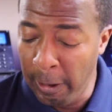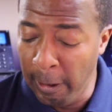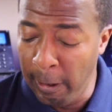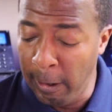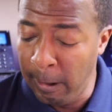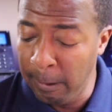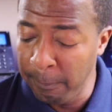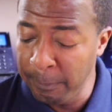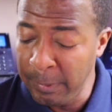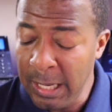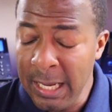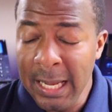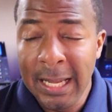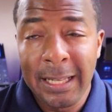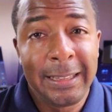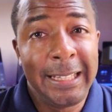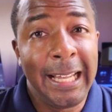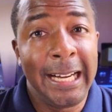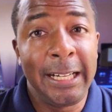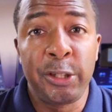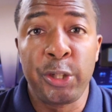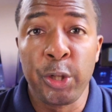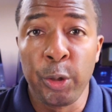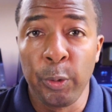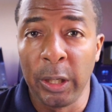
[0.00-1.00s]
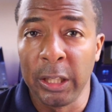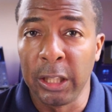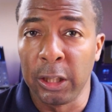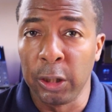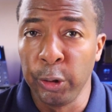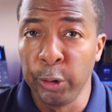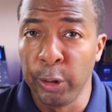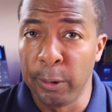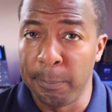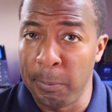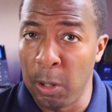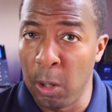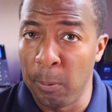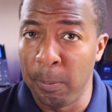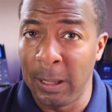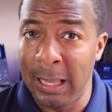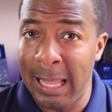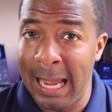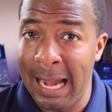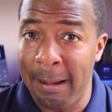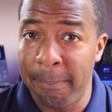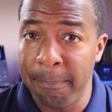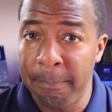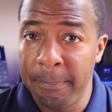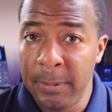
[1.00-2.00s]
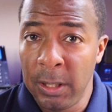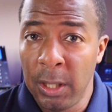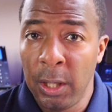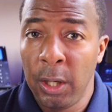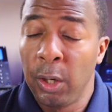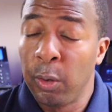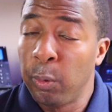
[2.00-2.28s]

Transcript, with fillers: Um, they do include a mobile app,